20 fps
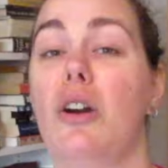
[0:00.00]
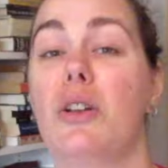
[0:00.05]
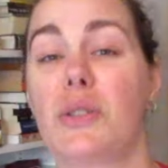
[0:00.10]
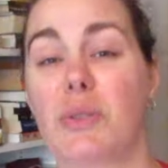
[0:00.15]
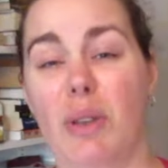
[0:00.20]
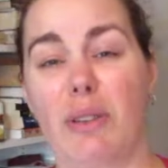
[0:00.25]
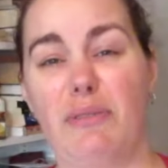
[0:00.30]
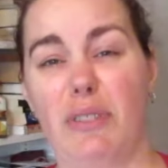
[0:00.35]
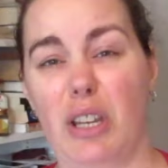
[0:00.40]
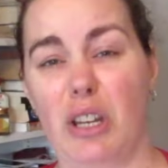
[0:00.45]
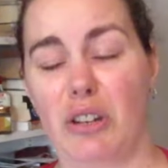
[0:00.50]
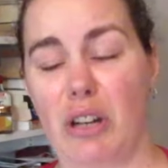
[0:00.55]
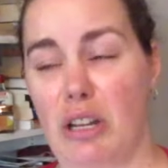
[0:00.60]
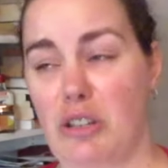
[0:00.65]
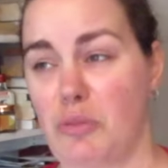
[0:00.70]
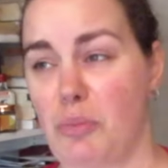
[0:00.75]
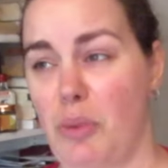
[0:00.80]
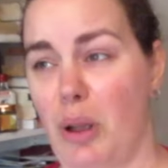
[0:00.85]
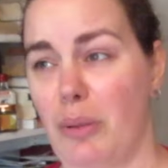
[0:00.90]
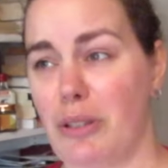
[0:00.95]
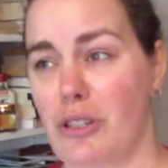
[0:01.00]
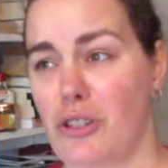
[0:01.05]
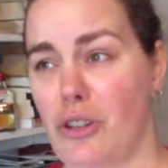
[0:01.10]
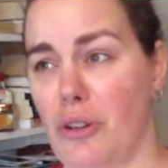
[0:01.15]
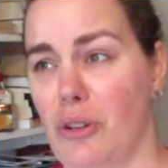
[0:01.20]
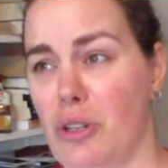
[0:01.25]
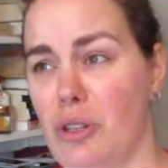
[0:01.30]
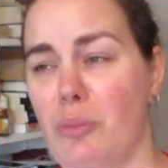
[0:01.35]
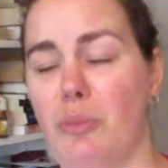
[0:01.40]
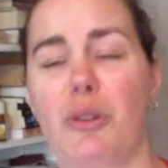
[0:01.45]
Also, I figured I should probably show
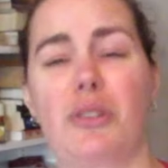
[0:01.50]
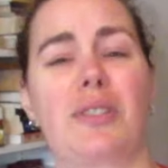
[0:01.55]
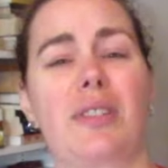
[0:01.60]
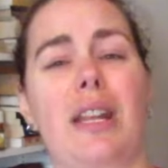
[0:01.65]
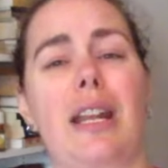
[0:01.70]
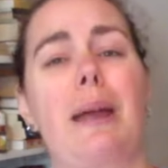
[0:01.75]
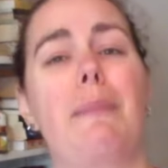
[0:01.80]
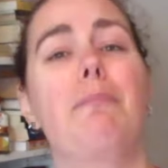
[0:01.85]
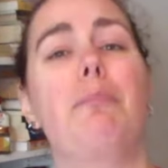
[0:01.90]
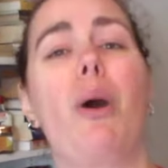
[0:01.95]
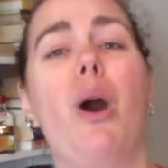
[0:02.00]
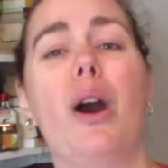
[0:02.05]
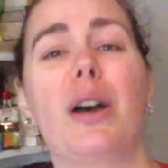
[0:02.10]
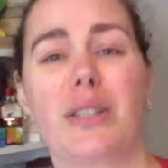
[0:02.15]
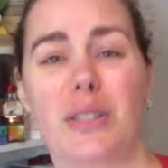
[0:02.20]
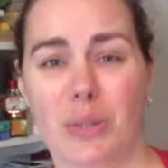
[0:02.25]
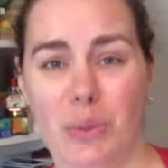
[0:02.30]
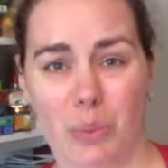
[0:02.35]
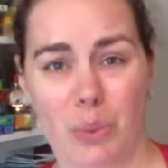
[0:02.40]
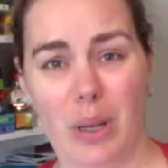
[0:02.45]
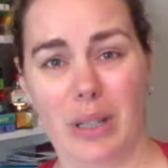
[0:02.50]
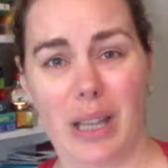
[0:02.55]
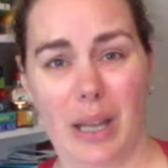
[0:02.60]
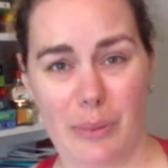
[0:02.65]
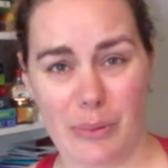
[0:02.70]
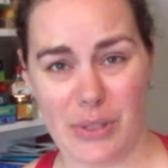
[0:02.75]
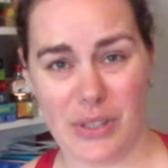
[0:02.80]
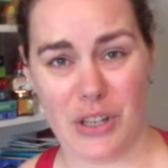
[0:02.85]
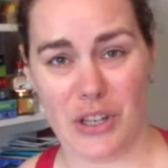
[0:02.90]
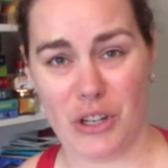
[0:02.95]
you the books that I bought while I
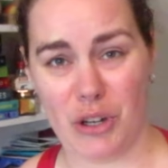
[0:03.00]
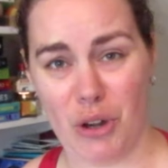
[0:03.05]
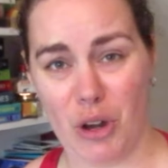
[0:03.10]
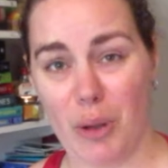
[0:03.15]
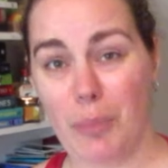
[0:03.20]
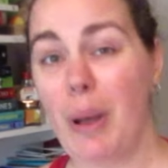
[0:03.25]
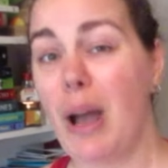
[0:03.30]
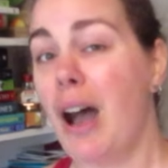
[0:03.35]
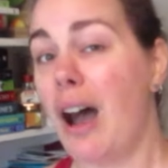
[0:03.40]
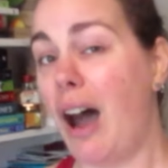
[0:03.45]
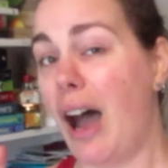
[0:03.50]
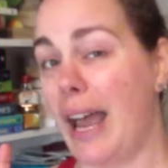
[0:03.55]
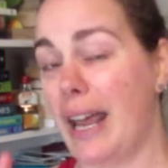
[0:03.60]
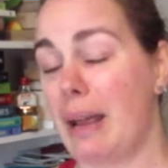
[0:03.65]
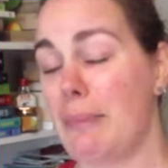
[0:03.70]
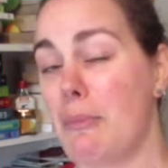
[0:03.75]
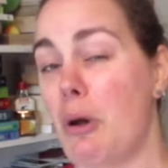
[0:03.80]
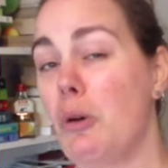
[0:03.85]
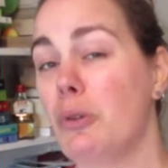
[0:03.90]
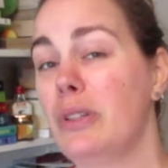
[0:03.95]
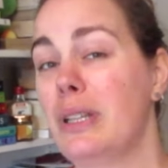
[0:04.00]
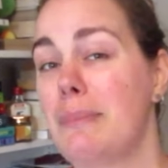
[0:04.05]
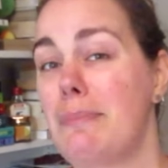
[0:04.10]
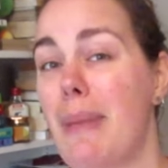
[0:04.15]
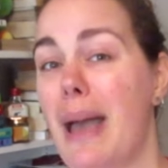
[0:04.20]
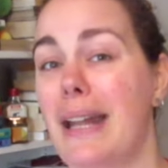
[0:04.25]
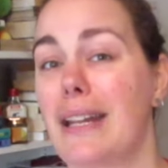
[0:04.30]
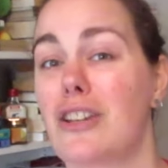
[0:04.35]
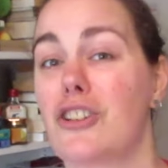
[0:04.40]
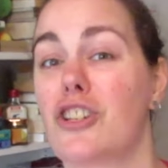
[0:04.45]
was in Europe. I only
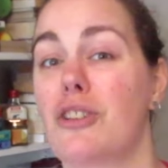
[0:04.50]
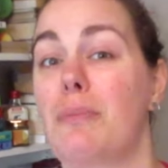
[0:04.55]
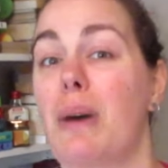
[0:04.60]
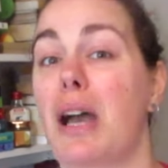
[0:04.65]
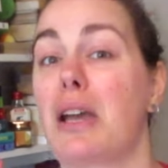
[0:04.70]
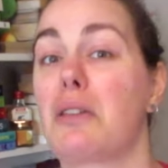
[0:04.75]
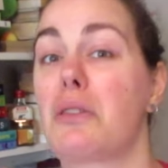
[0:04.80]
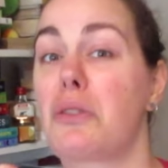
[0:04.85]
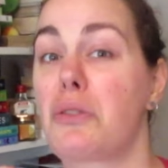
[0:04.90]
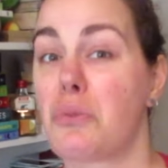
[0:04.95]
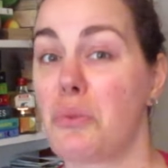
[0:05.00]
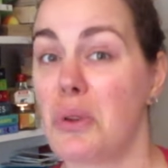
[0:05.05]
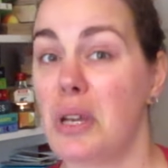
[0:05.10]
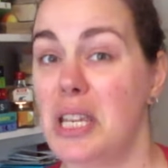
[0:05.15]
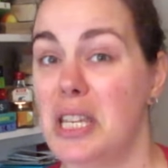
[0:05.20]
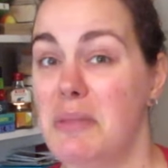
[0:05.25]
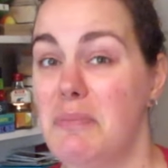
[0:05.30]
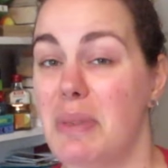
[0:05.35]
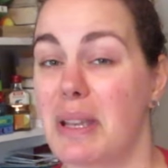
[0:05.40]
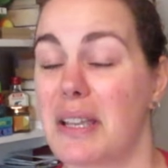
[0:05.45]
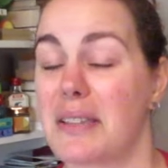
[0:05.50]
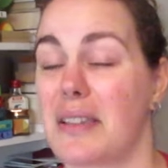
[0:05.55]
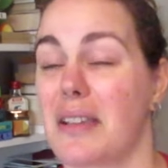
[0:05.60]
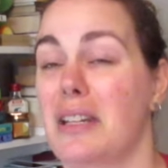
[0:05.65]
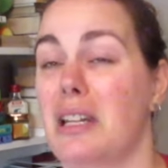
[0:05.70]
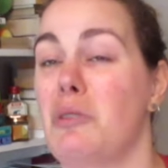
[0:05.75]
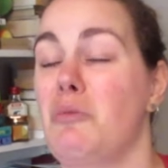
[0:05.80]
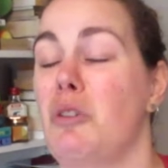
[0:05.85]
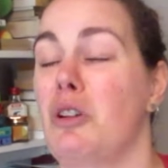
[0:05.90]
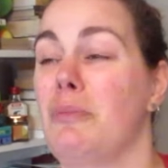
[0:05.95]
managed to buy three, because I
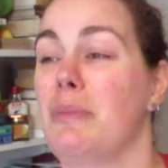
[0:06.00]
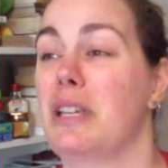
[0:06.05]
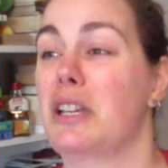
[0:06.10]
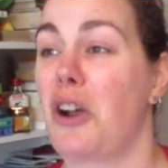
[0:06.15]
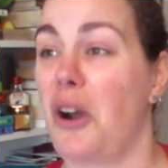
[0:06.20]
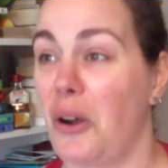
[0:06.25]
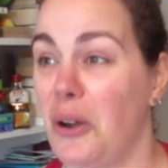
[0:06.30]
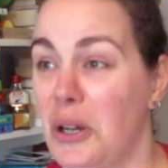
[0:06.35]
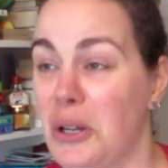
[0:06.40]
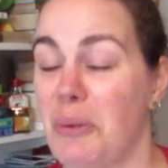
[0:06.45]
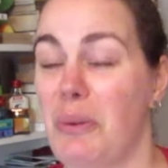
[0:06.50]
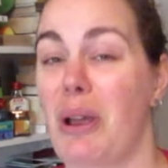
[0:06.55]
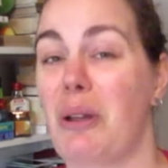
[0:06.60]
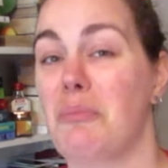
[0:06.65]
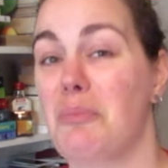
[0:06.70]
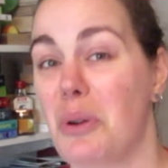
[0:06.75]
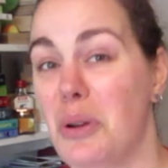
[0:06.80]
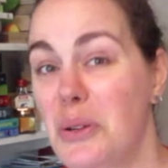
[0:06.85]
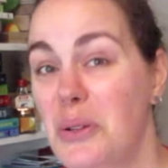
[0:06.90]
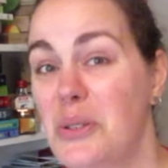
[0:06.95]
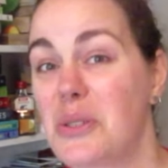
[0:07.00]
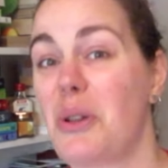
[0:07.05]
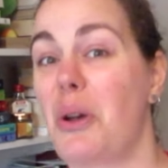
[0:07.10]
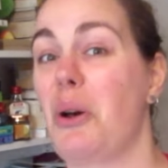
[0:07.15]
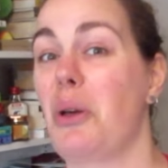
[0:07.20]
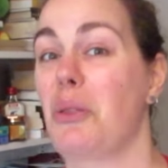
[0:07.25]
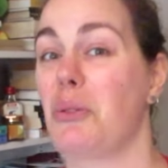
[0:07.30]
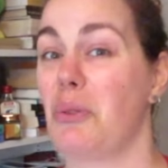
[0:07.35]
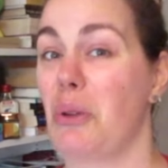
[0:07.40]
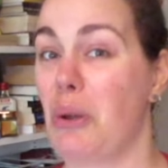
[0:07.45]
didn't want to be carting around books
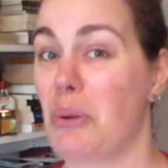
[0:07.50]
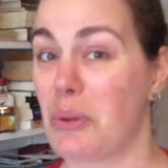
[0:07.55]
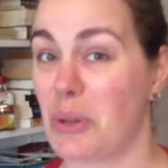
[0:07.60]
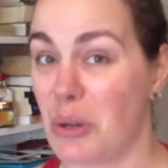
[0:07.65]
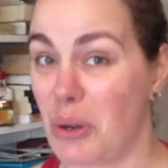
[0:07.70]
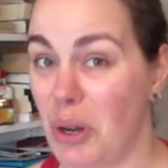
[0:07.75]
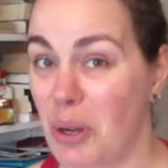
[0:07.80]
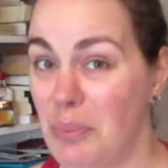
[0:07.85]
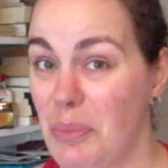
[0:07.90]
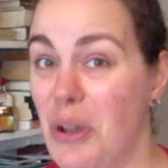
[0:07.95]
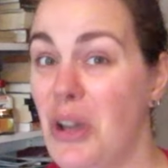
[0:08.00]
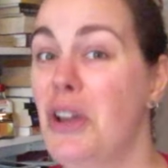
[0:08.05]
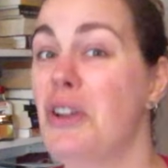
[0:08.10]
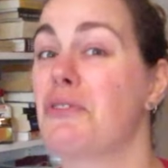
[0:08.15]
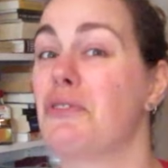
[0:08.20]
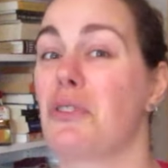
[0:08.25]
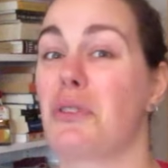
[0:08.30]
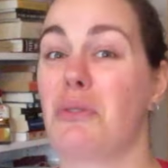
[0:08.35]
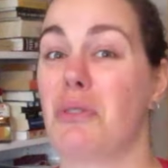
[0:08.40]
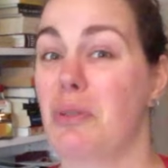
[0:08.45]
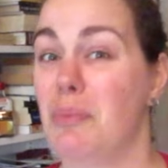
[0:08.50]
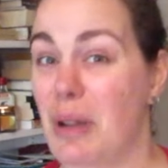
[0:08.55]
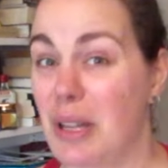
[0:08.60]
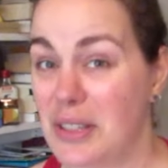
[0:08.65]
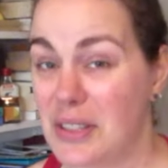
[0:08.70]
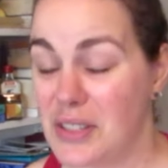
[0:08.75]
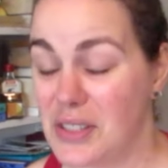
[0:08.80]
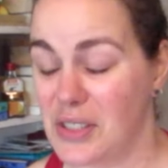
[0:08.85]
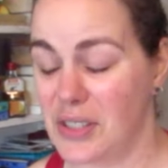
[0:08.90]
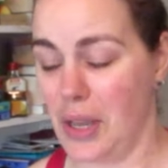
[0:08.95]
all throughout Europe for 3
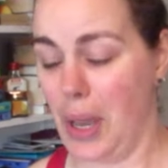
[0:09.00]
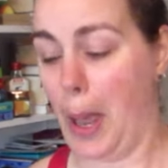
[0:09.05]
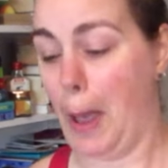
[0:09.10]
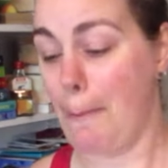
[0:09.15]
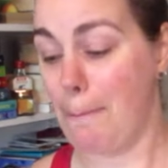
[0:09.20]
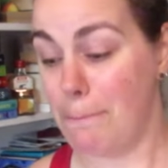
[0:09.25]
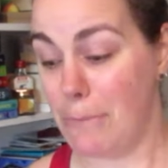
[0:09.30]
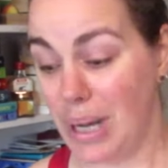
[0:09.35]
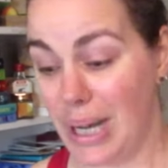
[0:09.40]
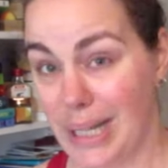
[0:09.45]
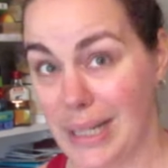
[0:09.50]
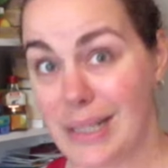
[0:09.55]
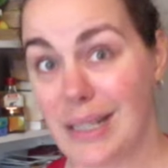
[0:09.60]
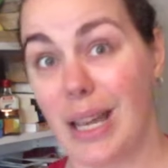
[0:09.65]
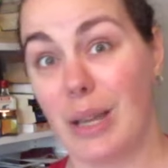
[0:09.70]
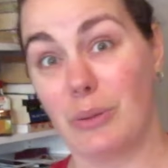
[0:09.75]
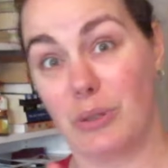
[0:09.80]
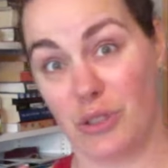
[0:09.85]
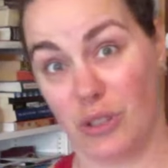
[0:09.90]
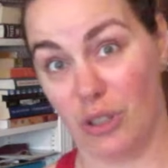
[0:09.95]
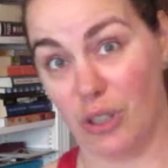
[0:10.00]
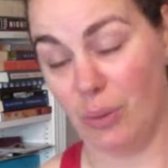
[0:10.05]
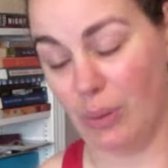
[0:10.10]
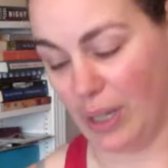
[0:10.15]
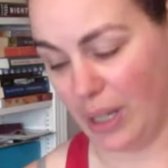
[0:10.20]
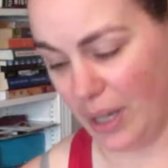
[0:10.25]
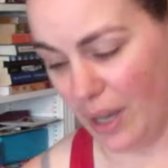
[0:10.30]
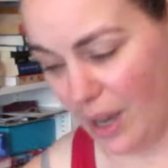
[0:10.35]
months, but I will show you what I